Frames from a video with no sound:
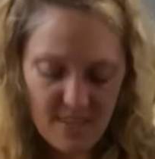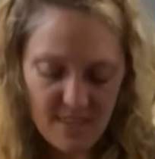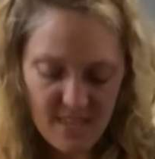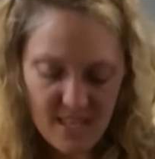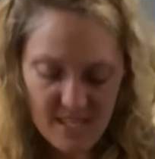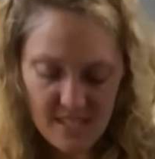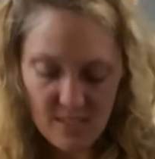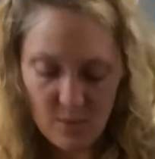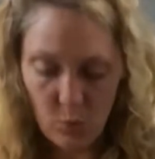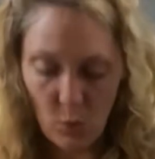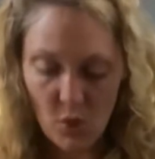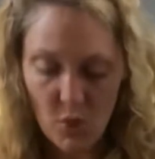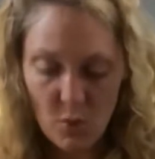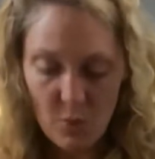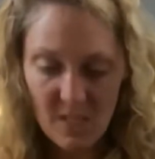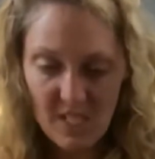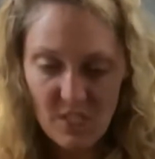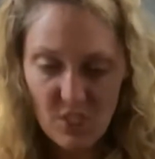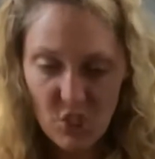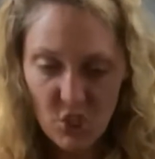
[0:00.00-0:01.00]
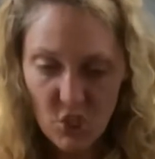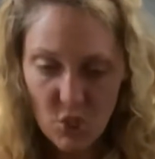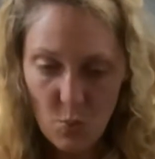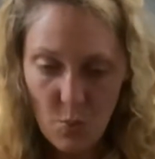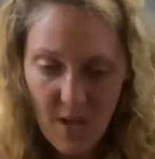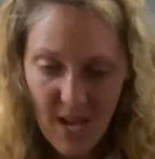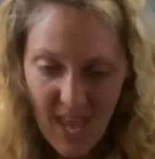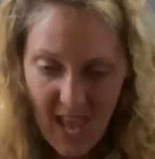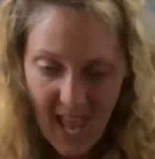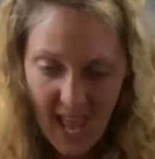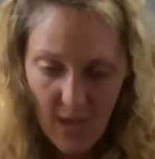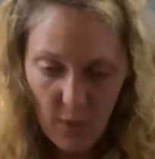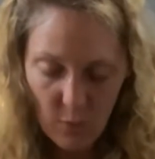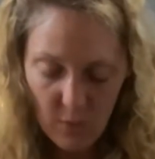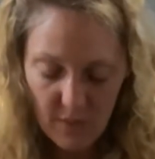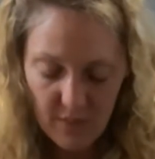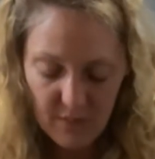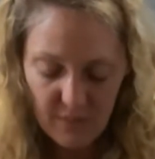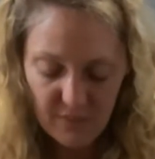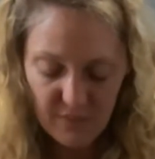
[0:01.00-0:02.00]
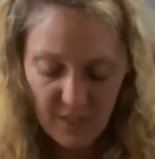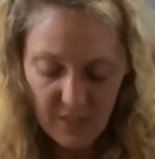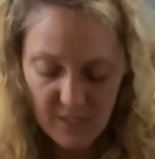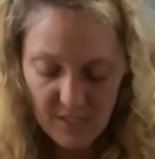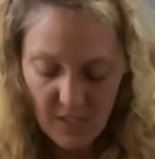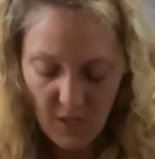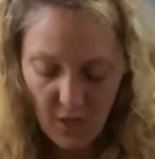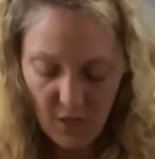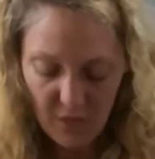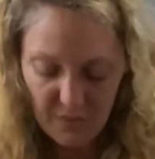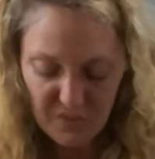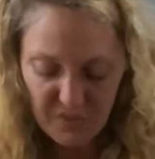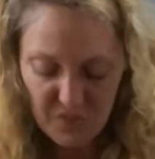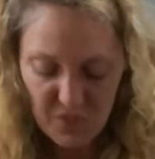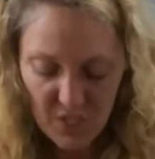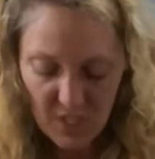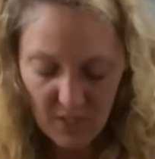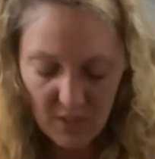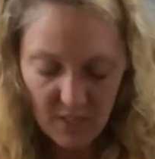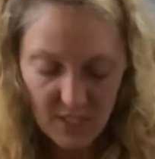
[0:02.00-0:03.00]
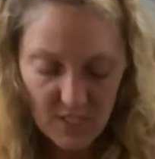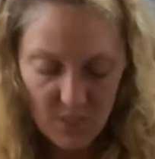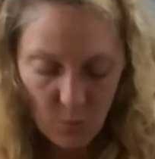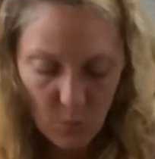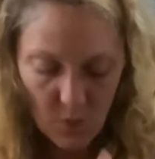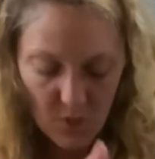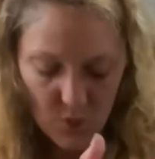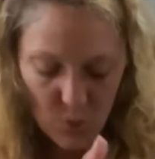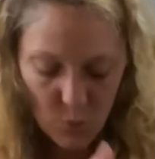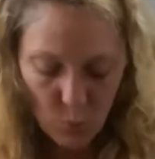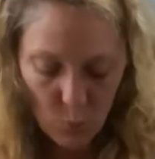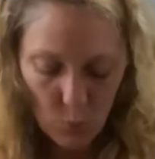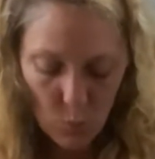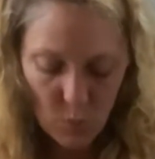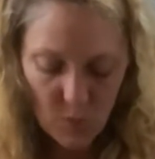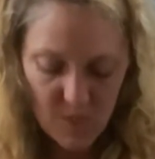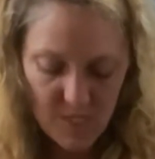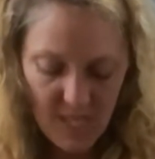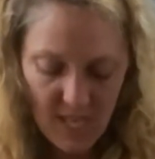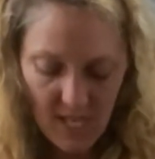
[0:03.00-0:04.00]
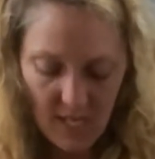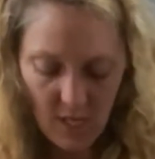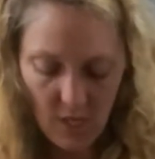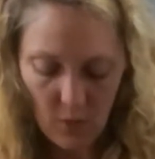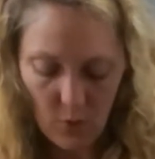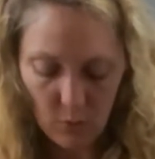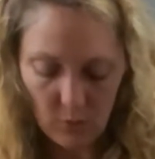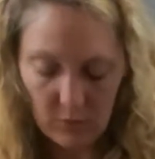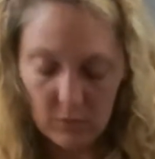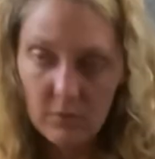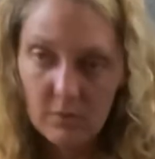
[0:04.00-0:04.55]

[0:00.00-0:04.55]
This is what you need to do now in the first half of July to work towards that goal